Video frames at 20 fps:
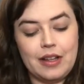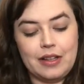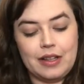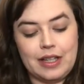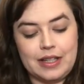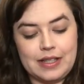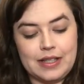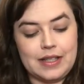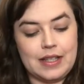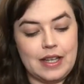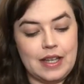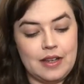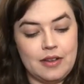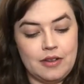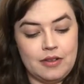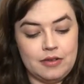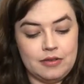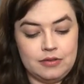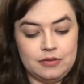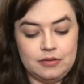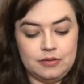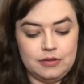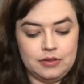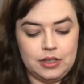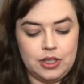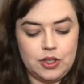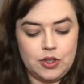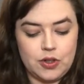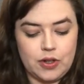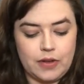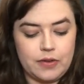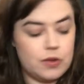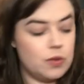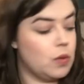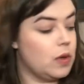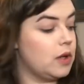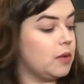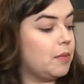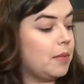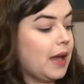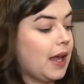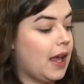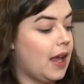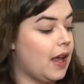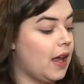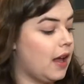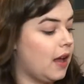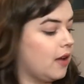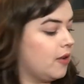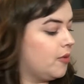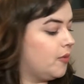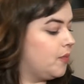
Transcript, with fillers: Let's see. Driftwood Bay.